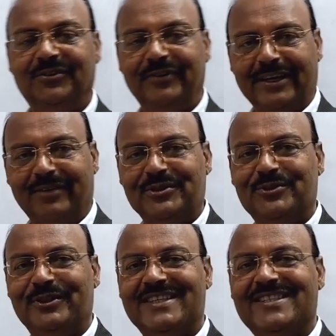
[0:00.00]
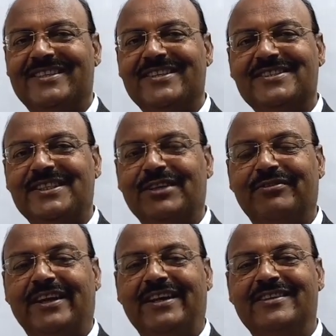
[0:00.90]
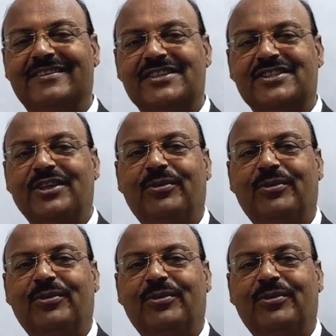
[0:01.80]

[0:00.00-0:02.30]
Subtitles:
Welcome, students. Let us see a very interesting